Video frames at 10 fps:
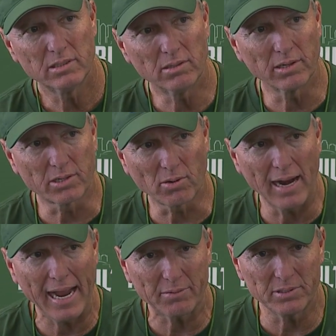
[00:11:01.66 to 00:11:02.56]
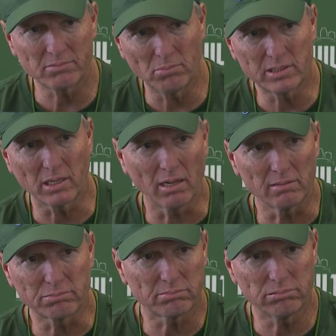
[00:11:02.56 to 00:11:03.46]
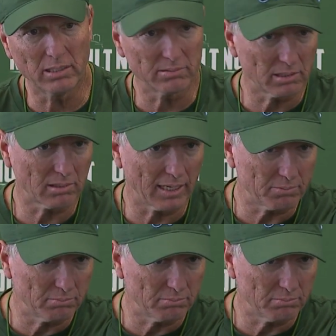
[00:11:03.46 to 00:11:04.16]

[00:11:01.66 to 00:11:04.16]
or a crack. We we talk, you know, just like